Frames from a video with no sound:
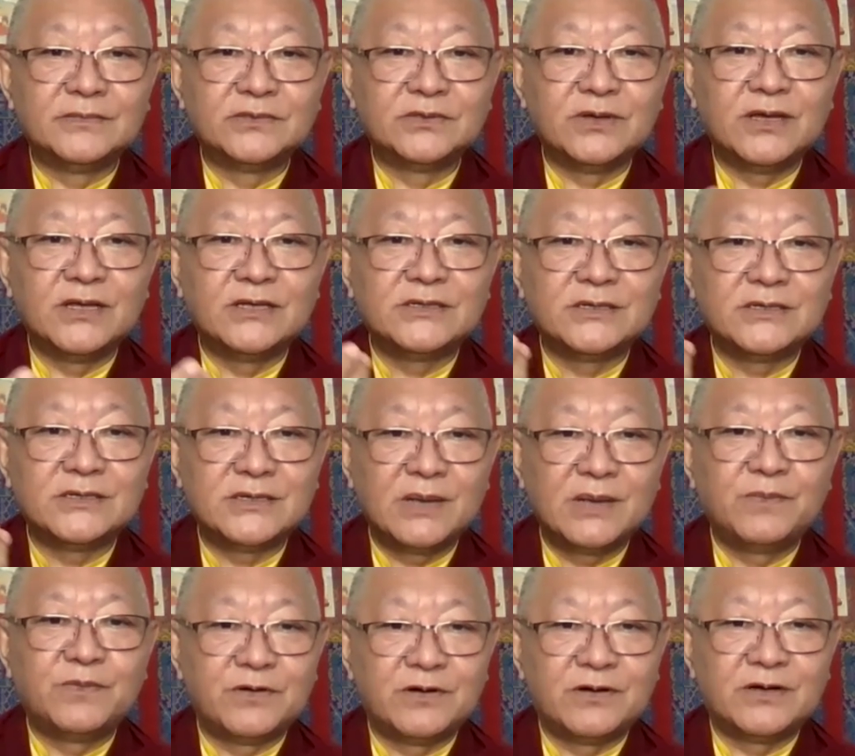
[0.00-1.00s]
So it's
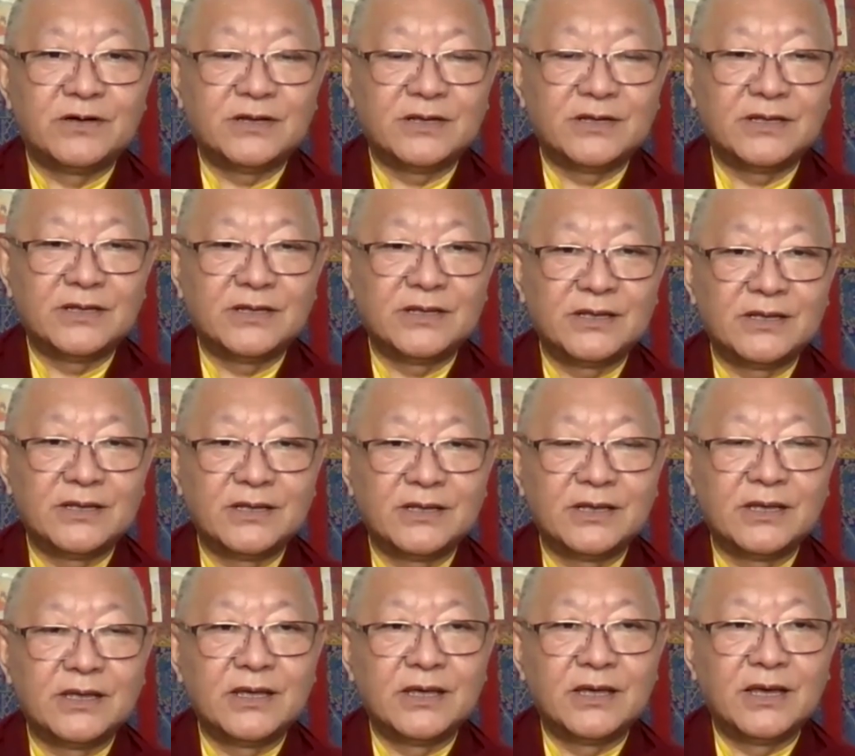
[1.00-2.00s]
temporary,
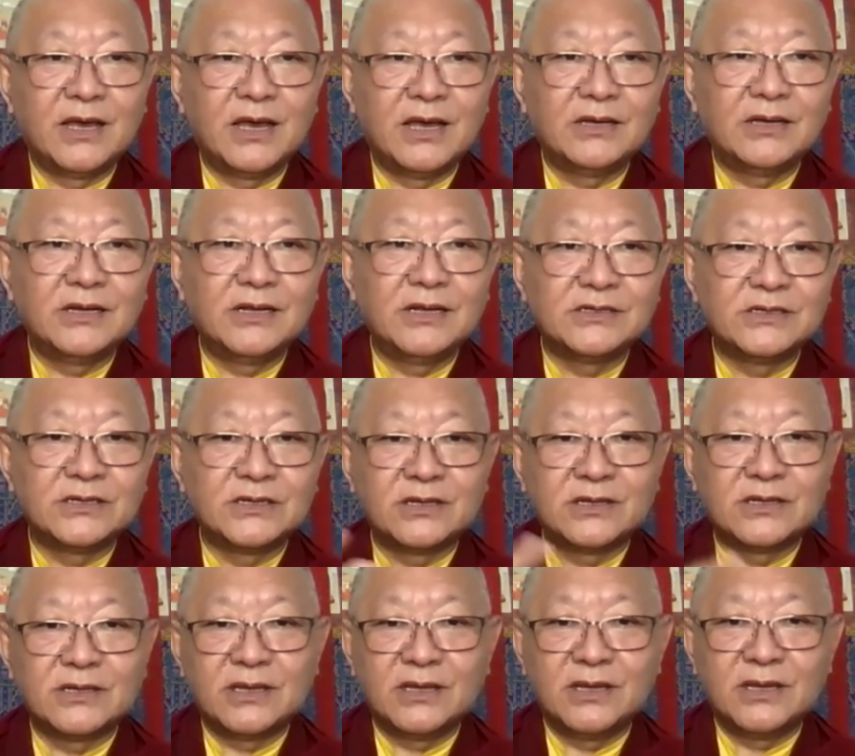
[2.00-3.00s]
and it's
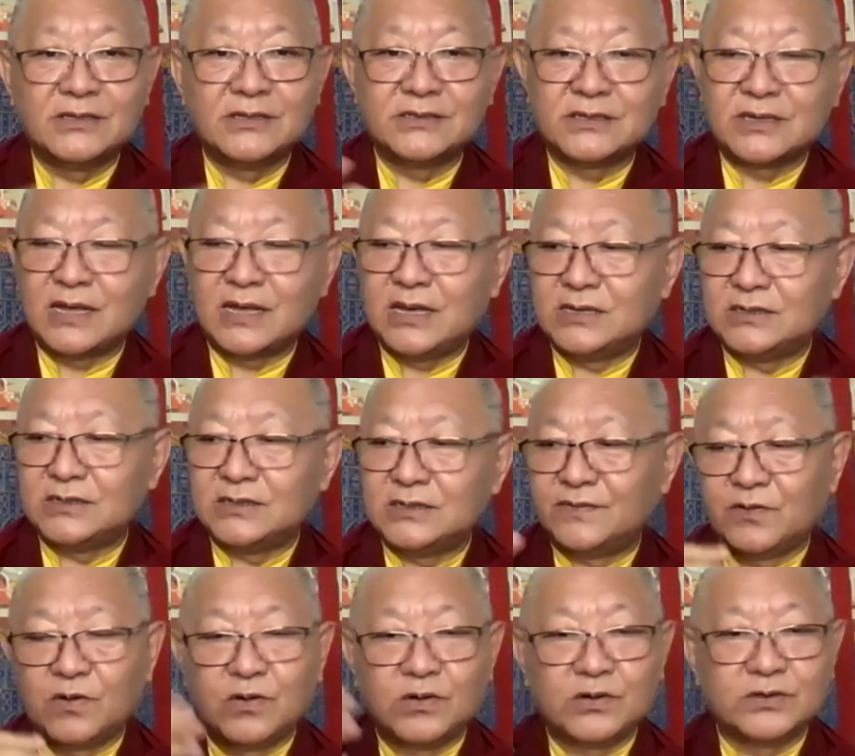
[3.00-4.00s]
kind
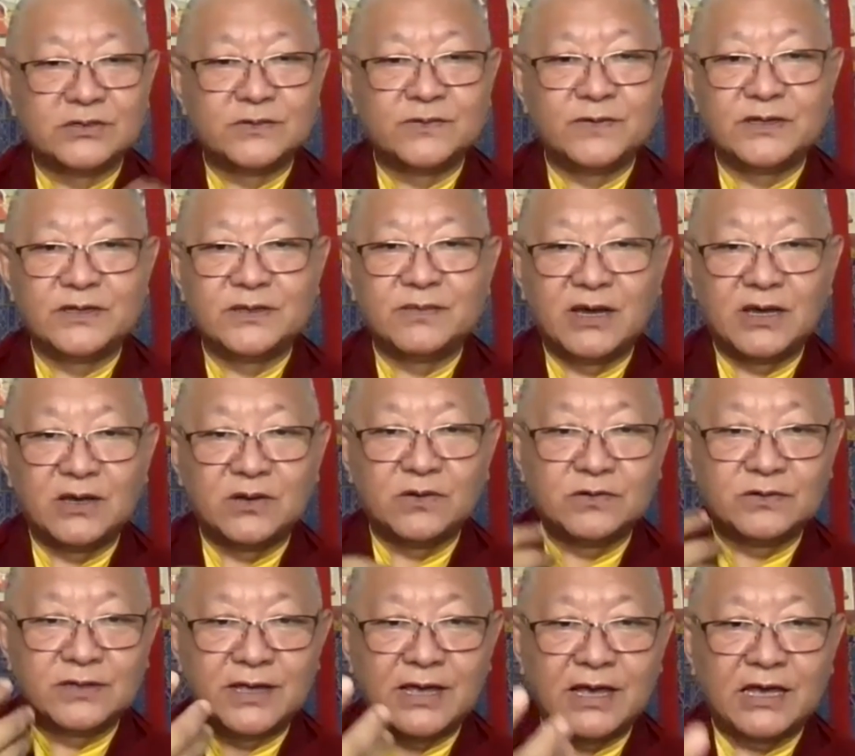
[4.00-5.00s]
of caused with my
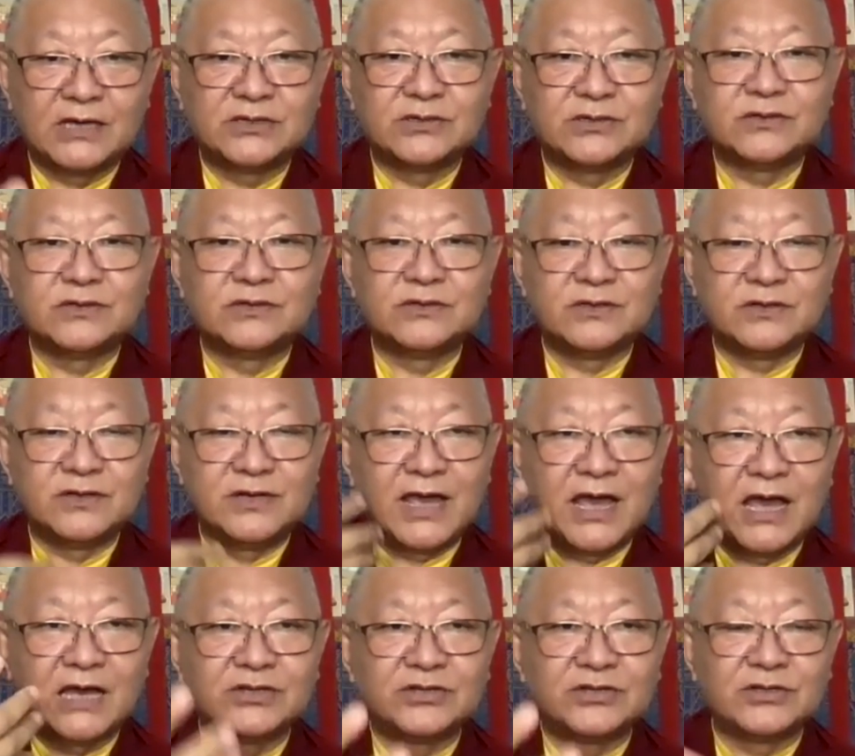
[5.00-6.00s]
own actions,
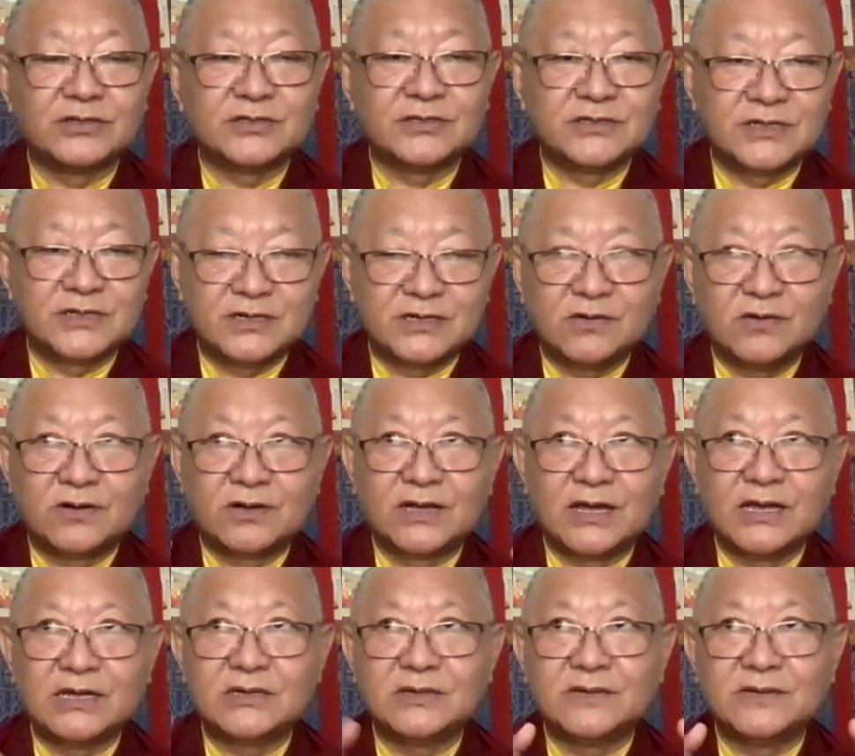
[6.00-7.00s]
reactions, and all
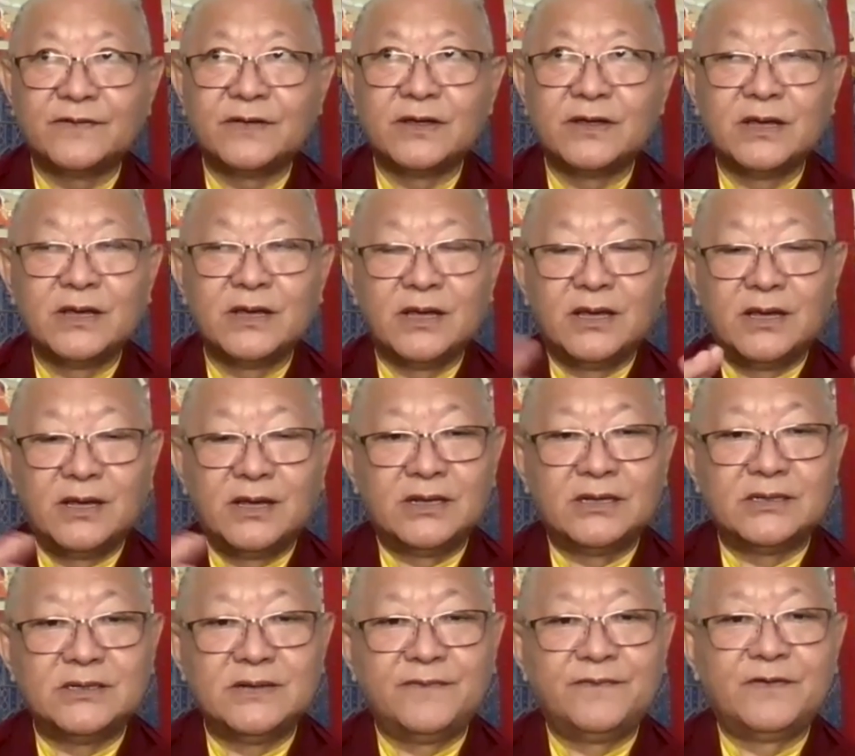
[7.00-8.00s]
kind of
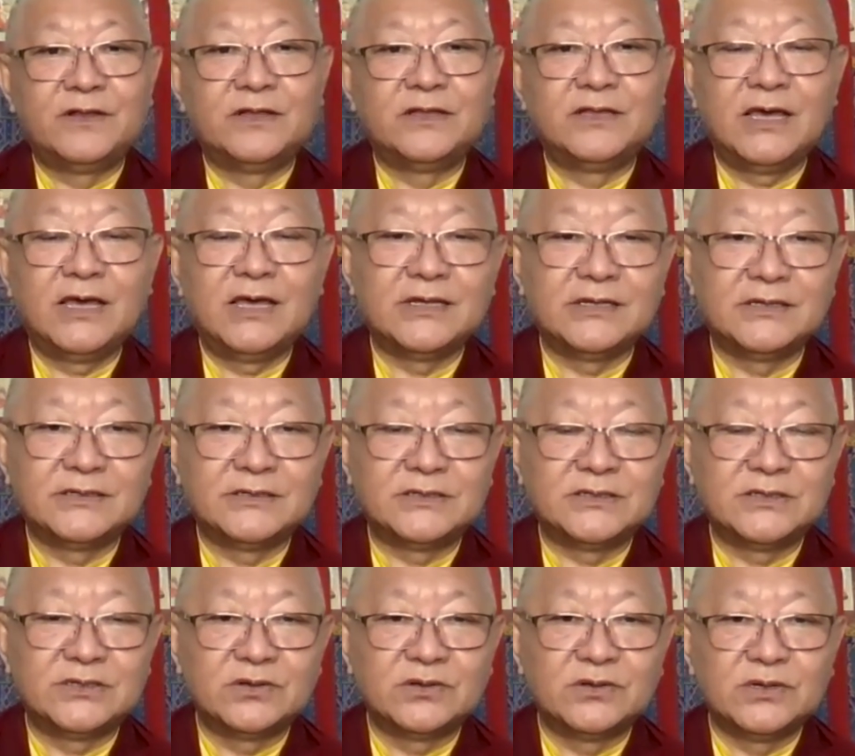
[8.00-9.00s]
different things.
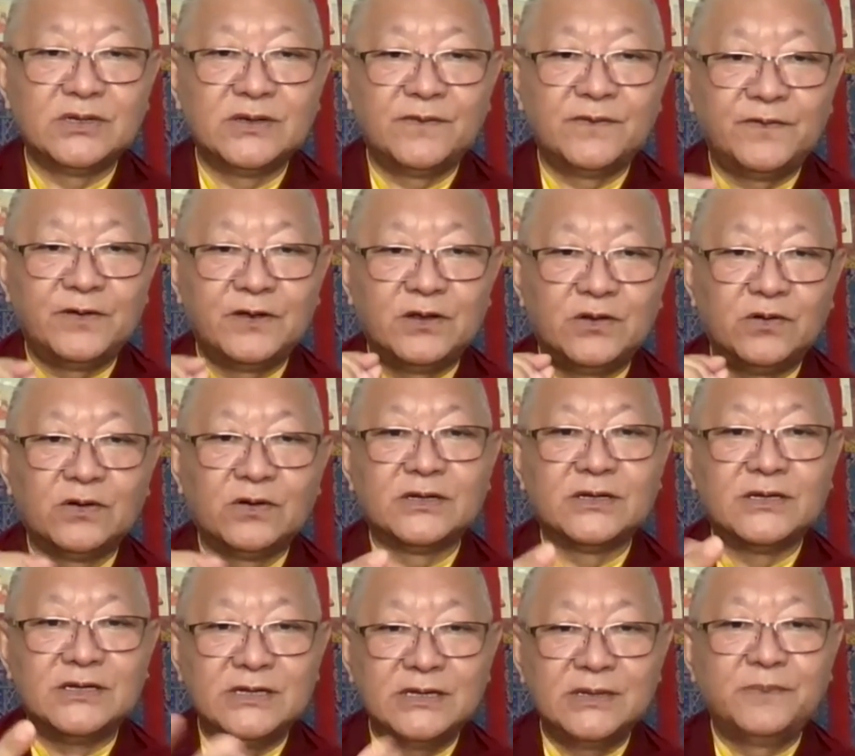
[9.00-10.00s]
So if we
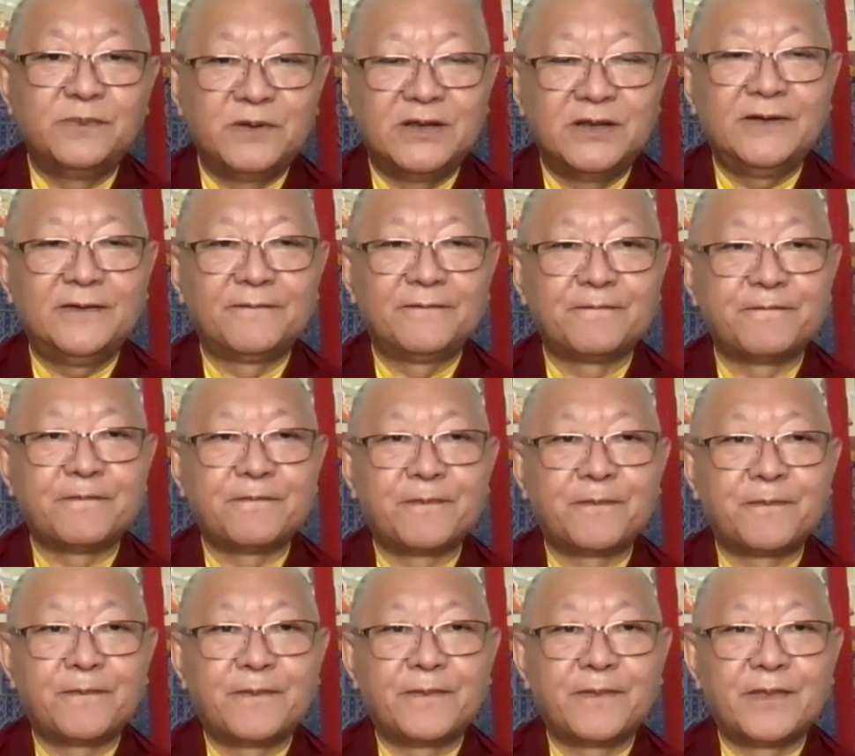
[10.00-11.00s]
look deeply,
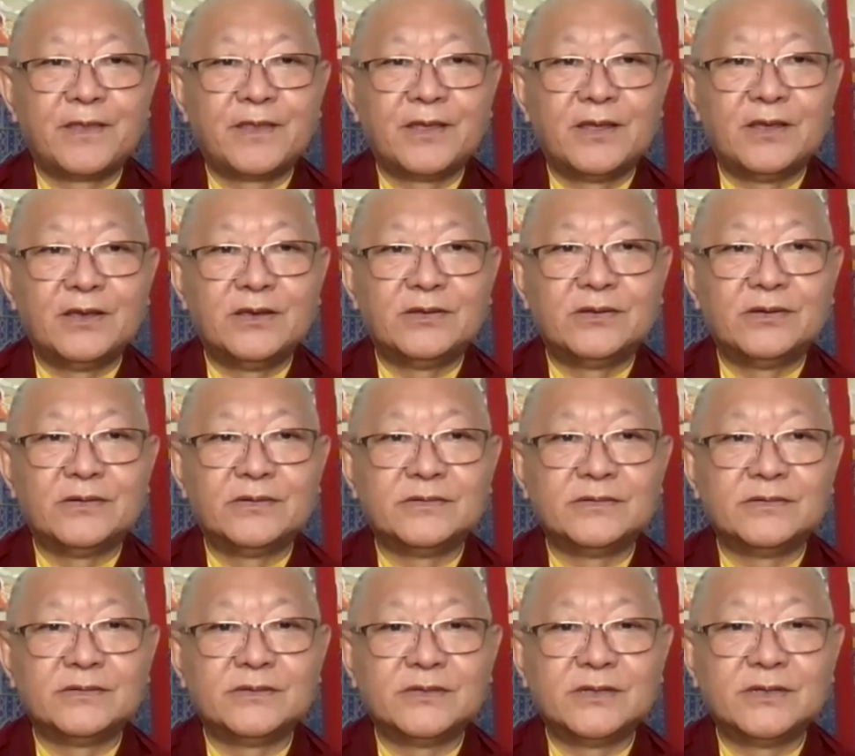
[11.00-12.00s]
all